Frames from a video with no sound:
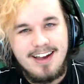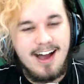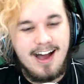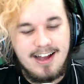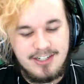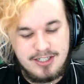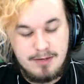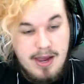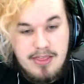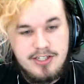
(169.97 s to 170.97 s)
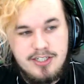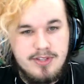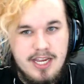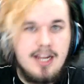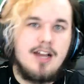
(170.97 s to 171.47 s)
uh, just combine the two,
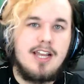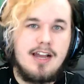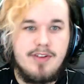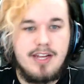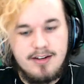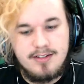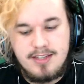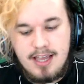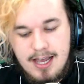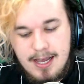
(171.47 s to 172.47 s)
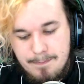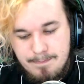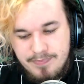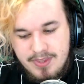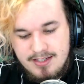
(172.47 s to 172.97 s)
and there you go, you got videos.
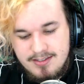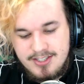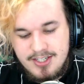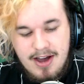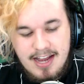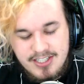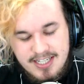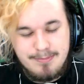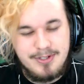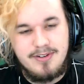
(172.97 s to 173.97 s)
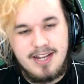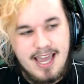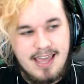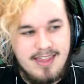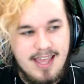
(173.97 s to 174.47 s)
Um, so I just kept doing it,
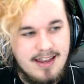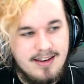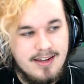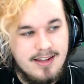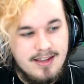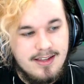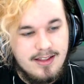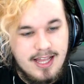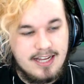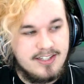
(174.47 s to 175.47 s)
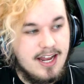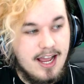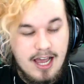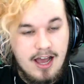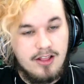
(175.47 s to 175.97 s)
and then, like I said,
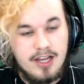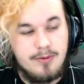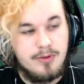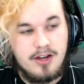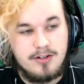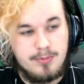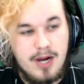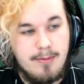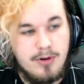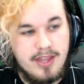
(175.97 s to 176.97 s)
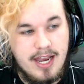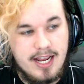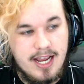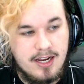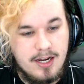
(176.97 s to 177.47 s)
I got lucky with Hunter Primal, and then I
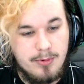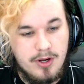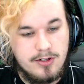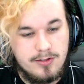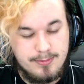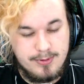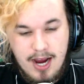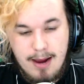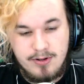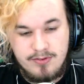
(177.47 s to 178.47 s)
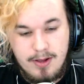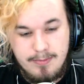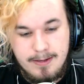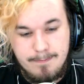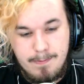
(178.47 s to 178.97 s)
got a couple hundred subscribers from
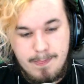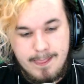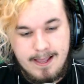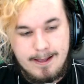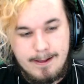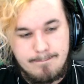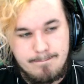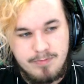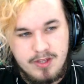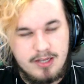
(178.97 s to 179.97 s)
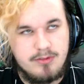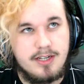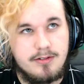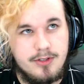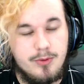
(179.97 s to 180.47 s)
it. Um, I think it was
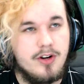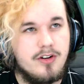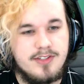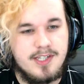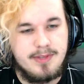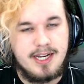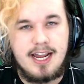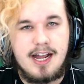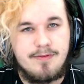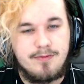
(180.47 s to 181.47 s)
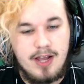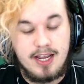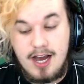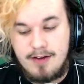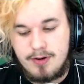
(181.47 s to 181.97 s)
like two hundred and something I got, I
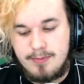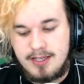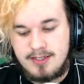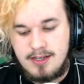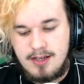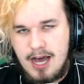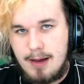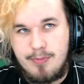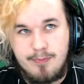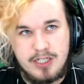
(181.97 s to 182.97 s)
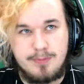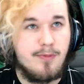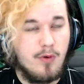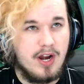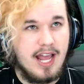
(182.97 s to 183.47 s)
got from it. Uh, because
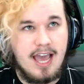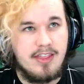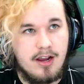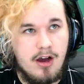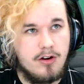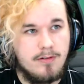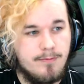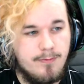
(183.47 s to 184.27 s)
before it, I had like one hundred